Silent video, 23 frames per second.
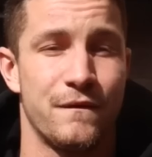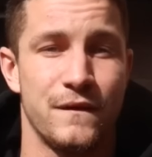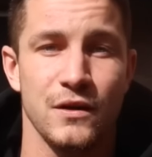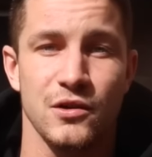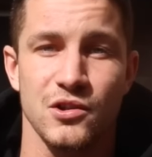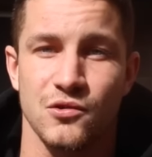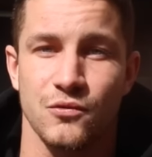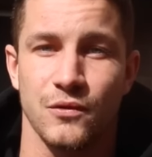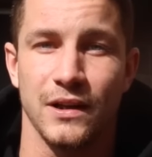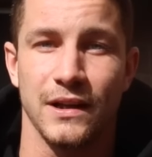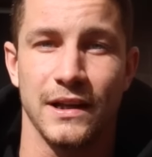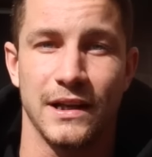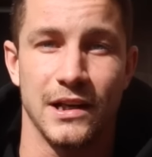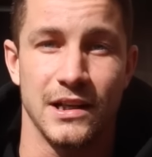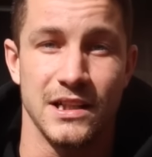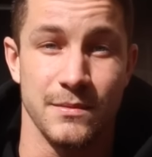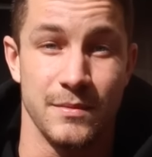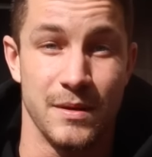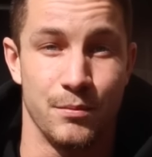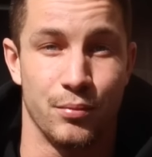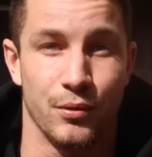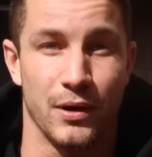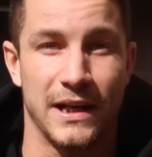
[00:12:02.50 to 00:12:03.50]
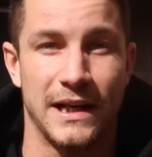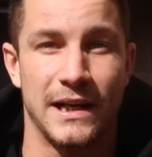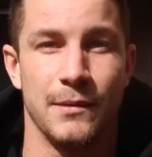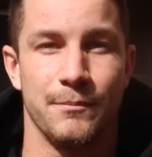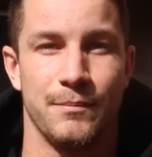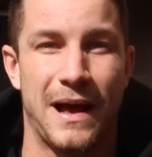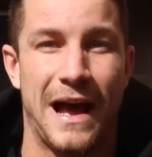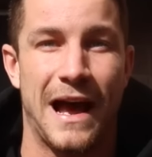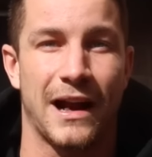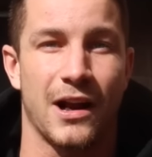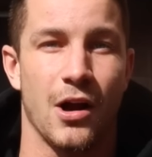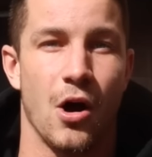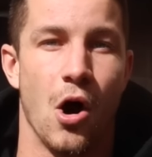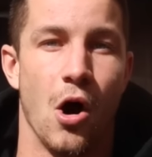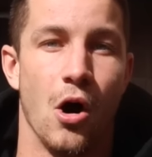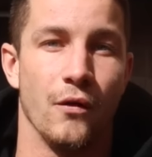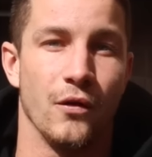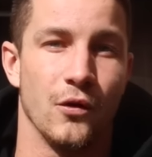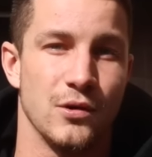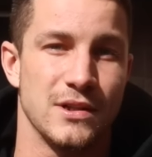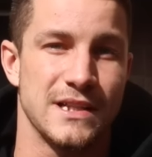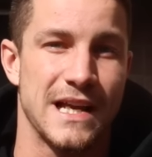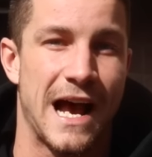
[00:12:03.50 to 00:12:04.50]
It feels really good to be bringing back
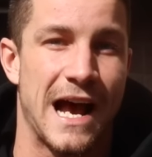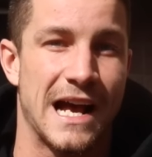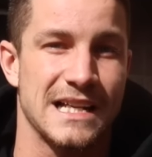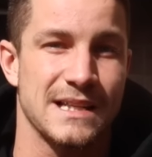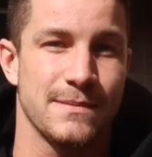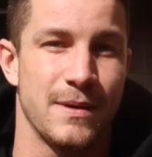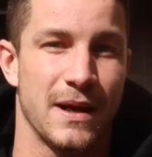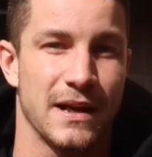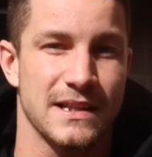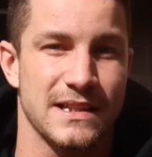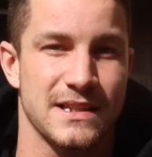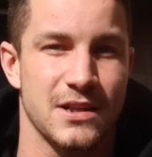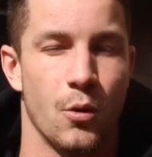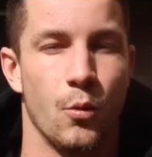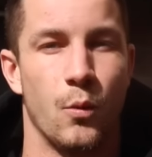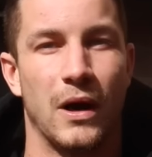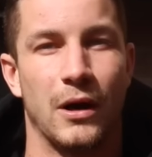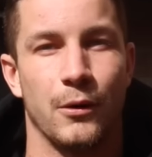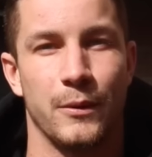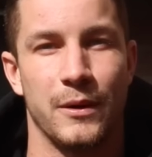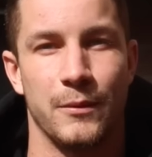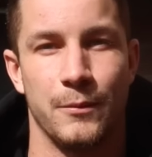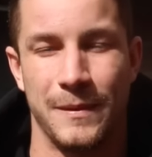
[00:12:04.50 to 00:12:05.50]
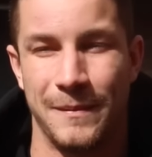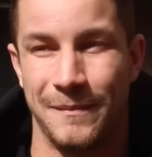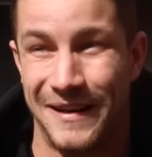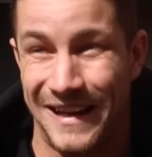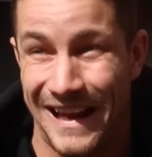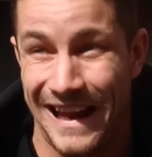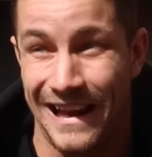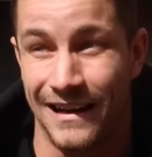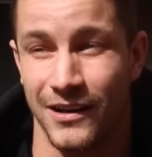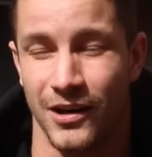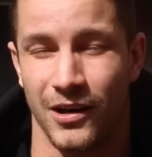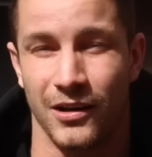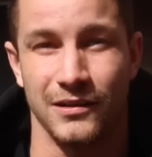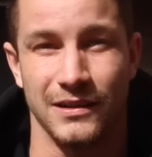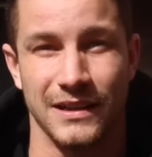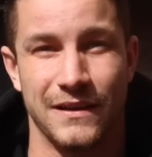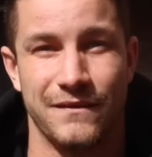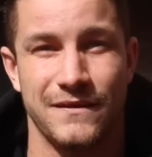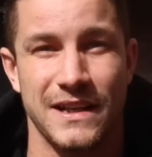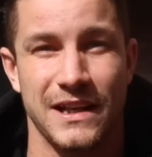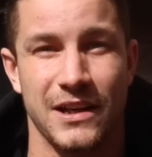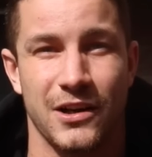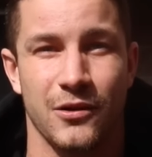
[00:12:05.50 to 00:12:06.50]
all those aspects to where we began our
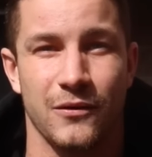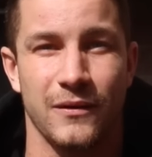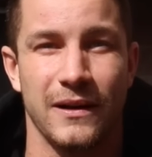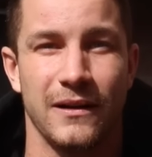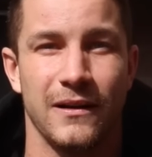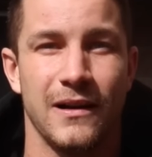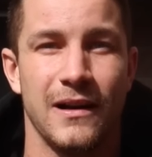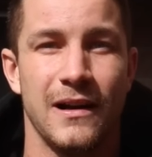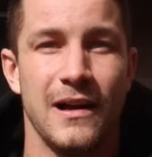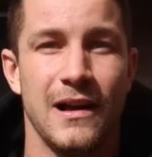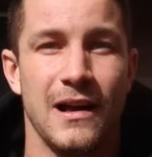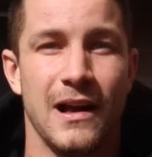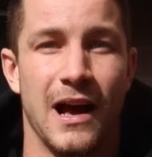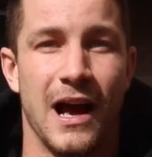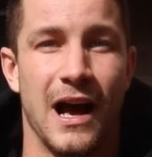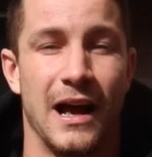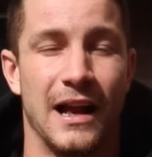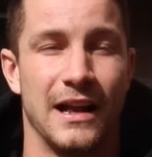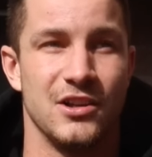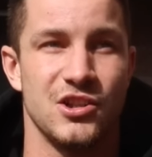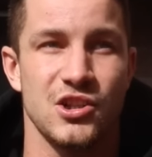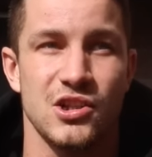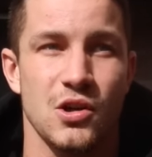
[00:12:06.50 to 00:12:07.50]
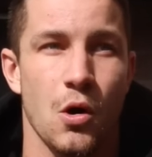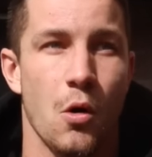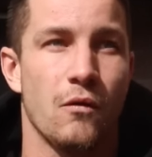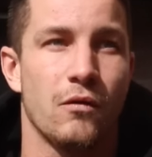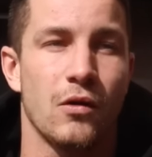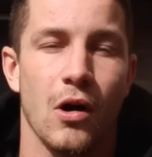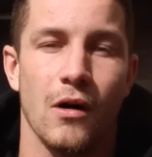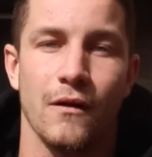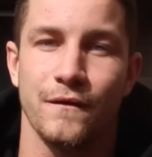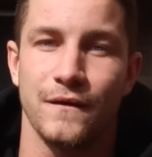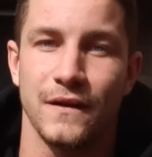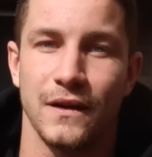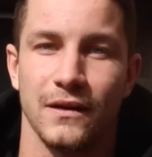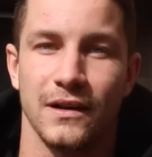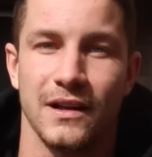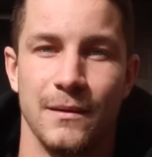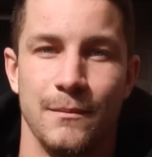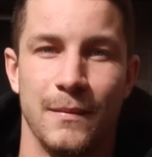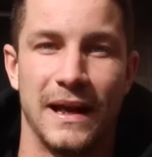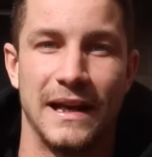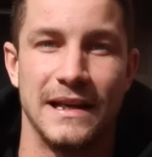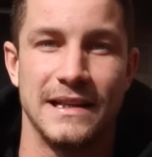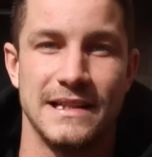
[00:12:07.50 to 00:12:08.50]
lifting career, and just overall
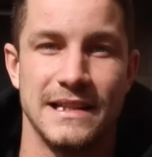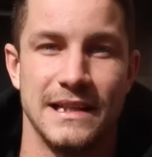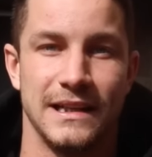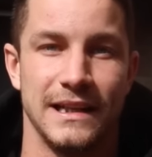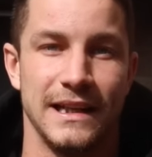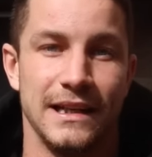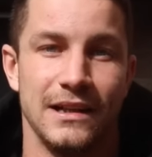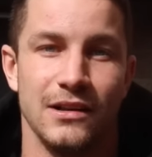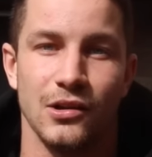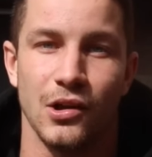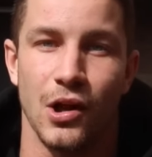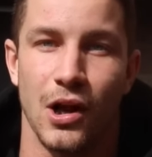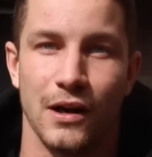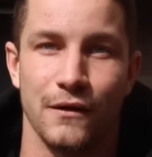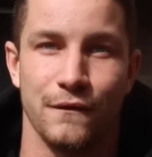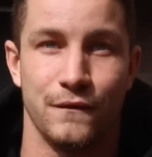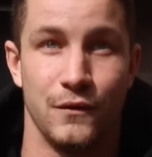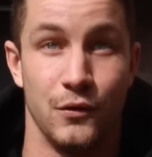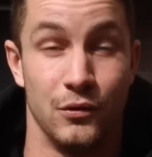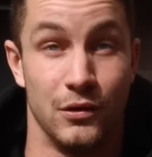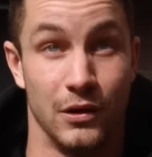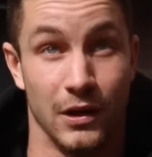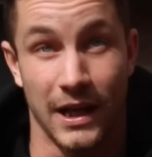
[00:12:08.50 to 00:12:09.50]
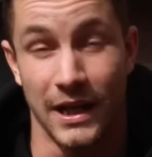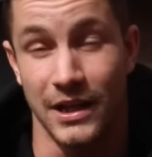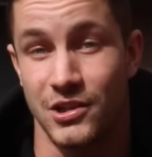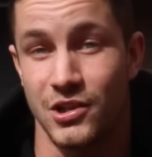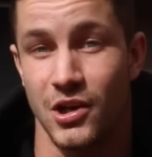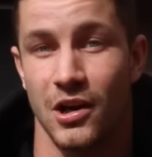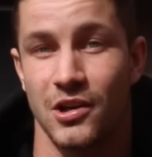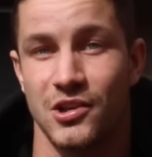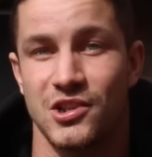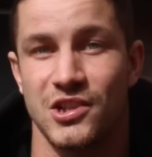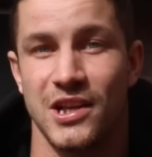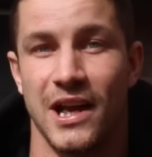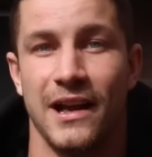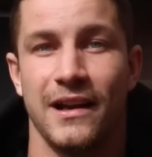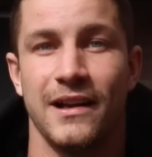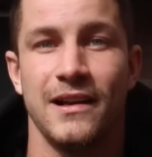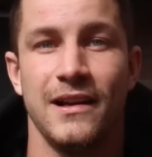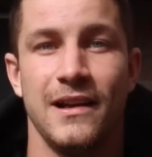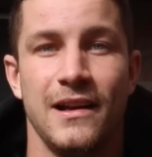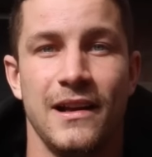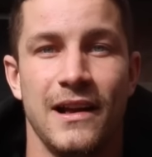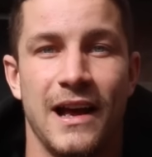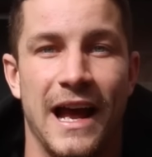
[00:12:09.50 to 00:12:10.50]
feeling amazing, eating a lot of food like Josh
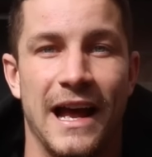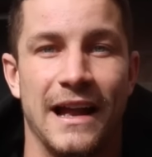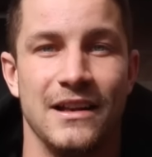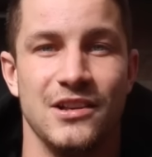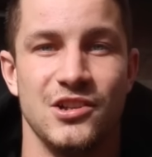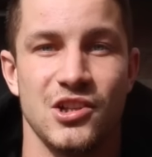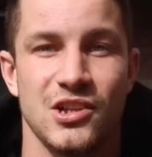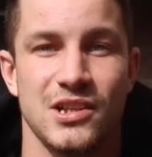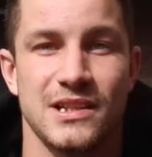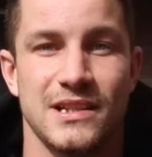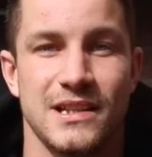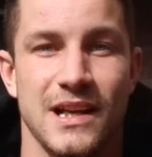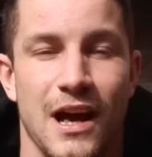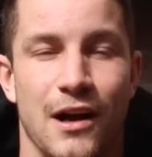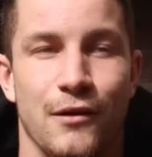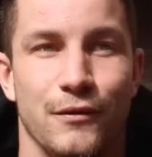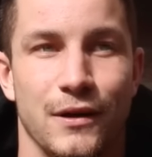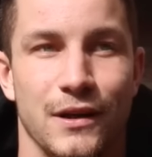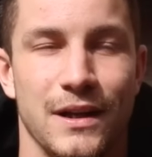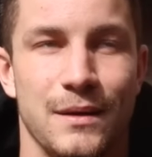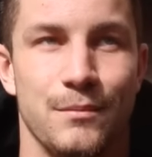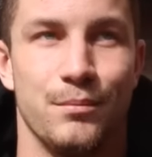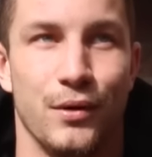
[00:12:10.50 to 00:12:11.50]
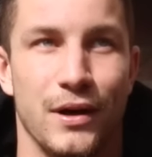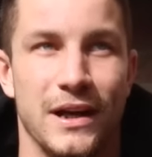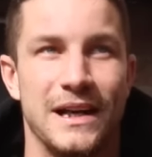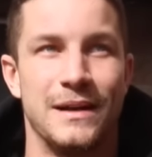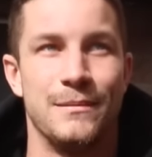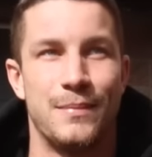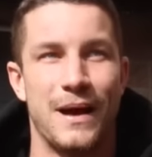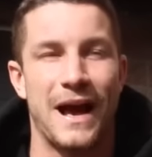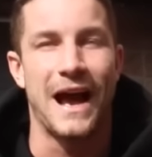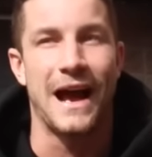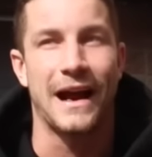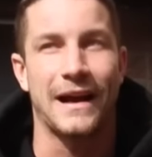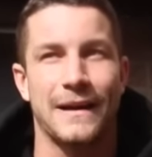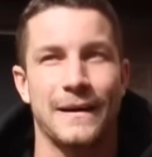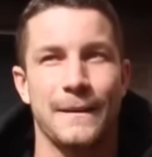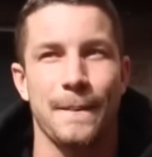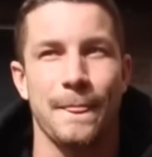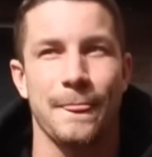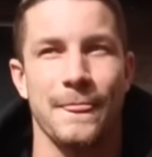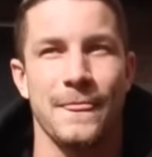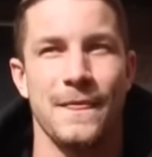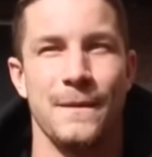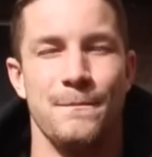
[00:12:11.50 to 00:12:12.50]
said, and just really bringing back
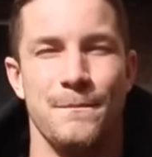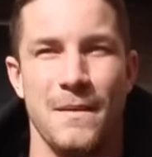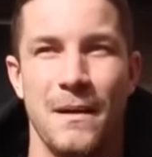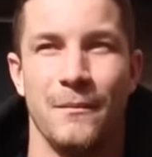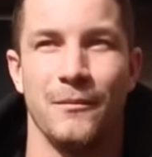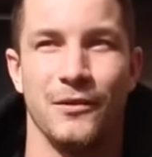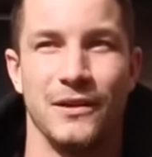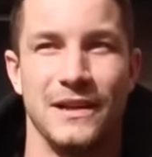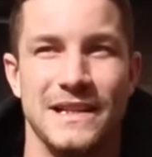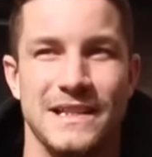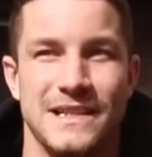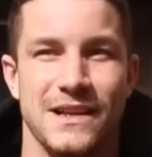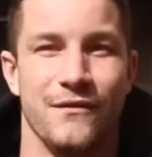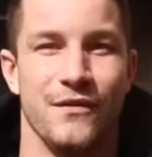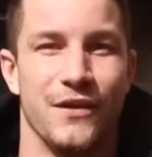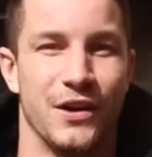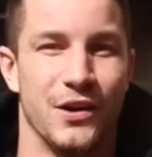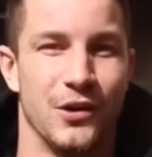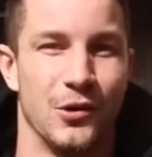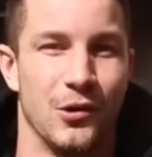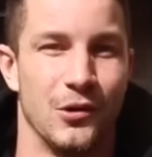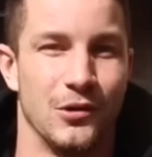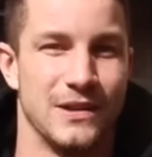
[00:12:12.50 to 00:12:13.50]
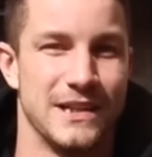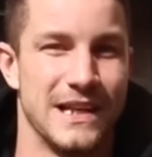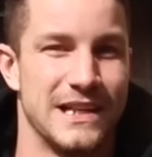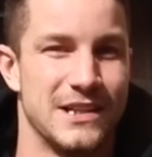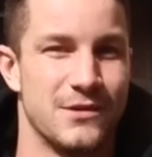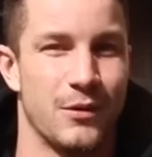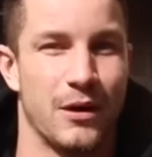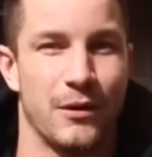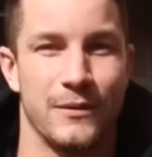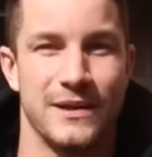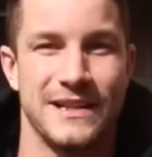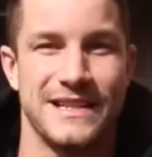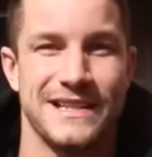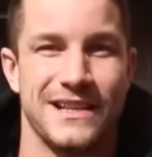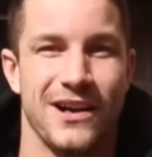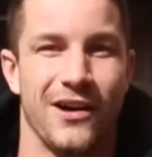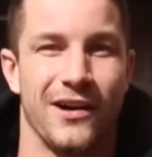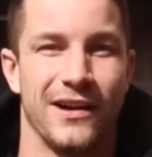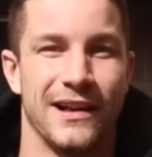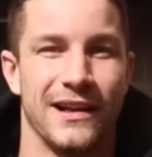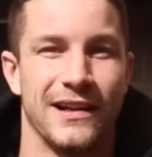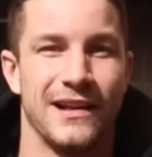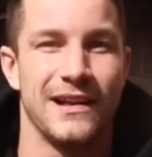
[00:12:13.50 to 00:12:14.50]
the memories of the good old days where we
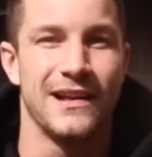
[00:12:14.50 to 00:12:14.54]
started.